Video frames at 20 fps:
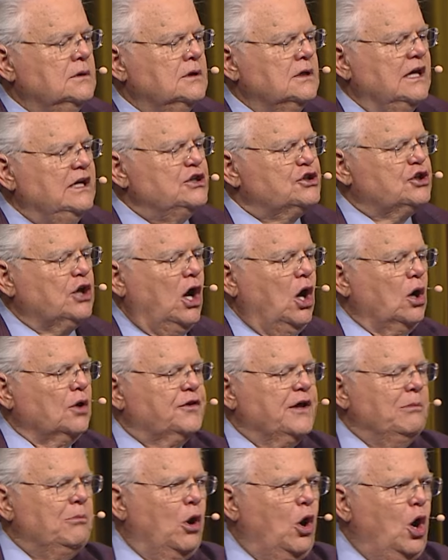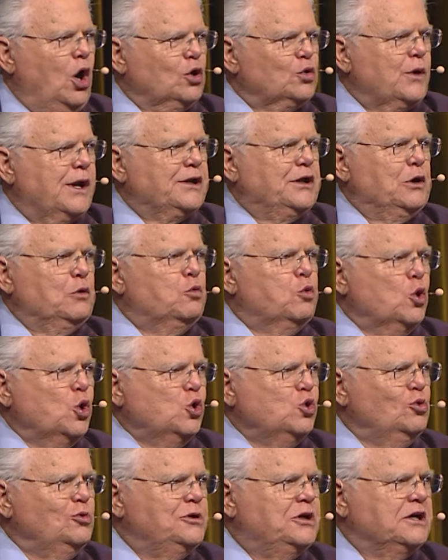He saw them already
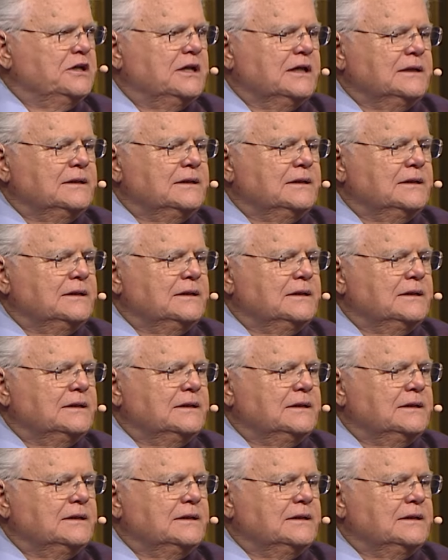wounded